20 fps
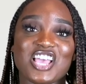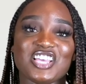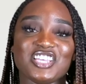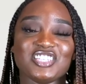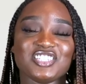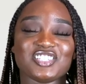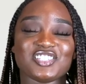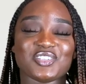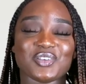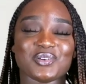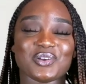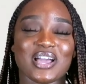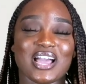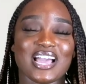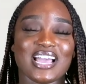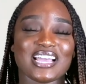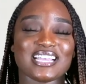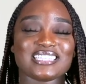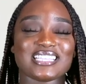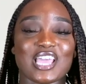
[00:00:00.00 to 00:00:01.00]
So
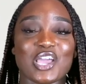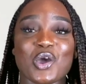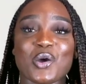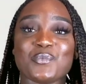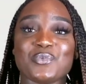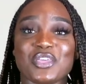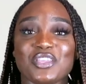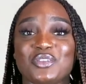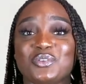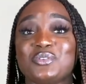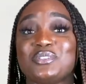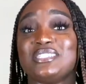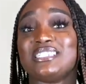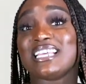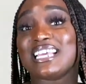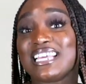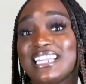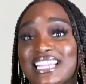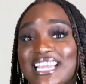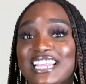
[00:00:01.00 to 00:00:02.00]
guys, I hope that you
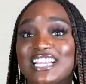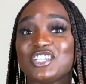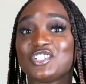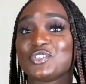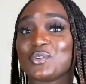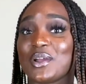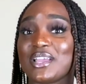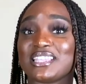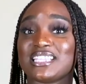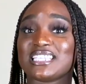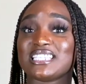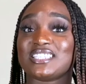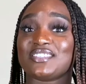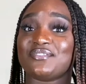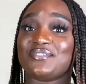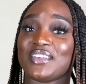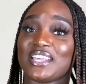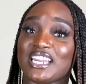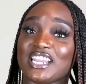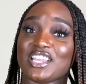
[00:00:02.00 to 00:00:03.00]
did enjoy this
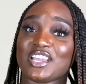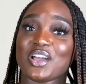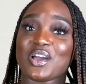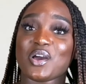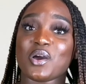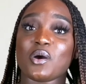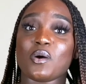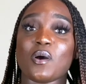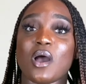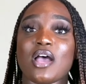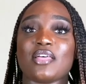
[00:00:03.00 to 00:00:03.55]
video.